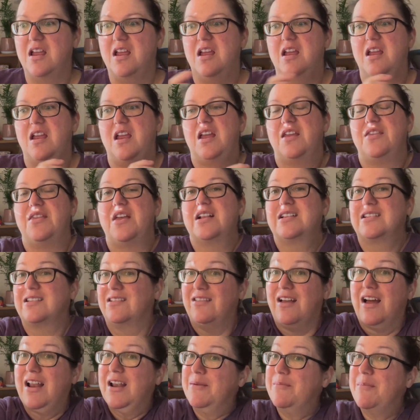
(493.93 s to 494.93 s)
And that's a
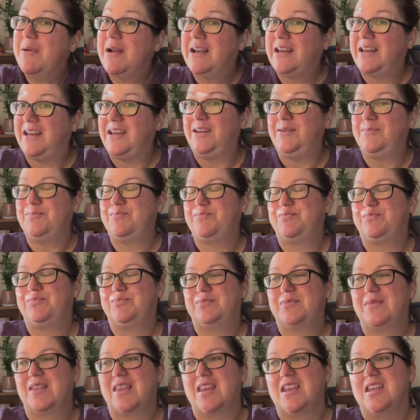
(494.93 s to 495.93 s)
lot of money.
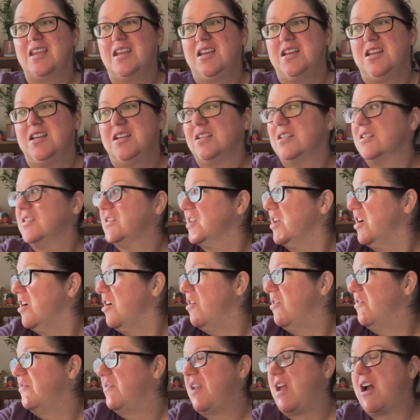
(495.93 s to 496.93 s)

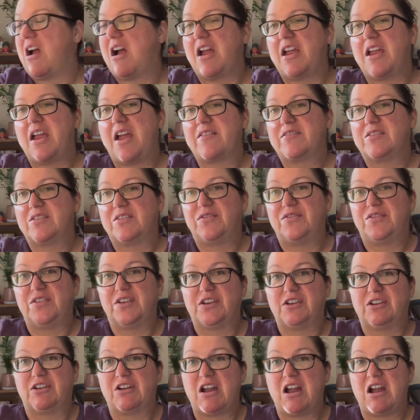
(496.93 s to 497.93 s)
So now I have to
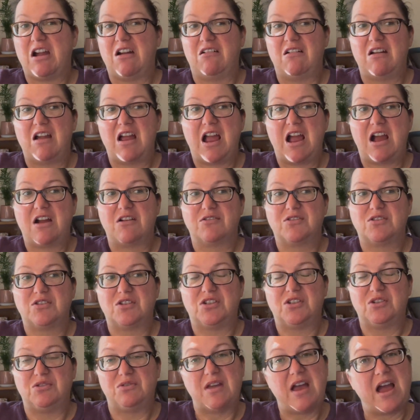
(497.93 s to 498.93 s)
figure out how to
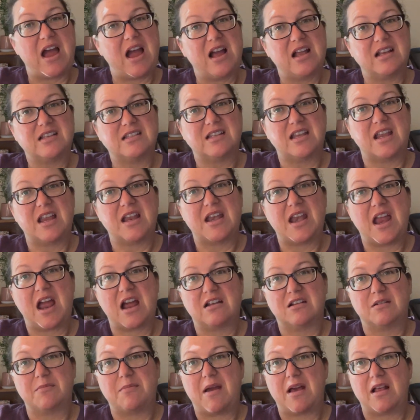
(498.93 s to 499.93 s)
do that and how
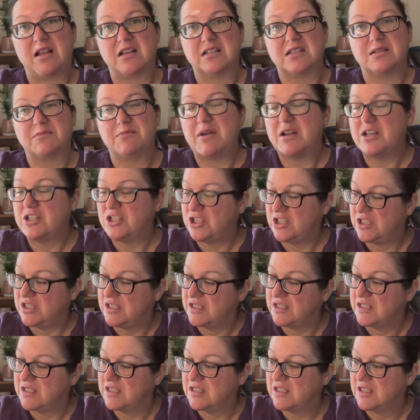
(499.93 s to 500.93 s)
to balance a
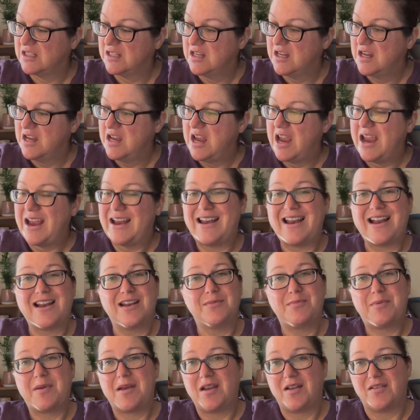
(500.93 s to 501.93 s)
budget and how to
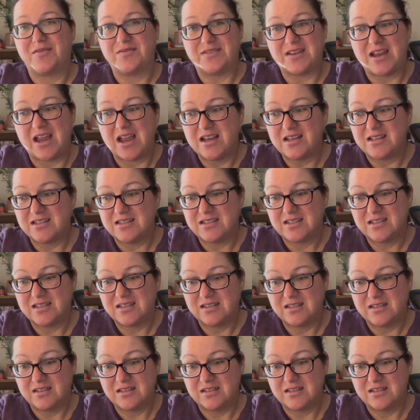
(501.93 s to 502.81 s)
pay off debt.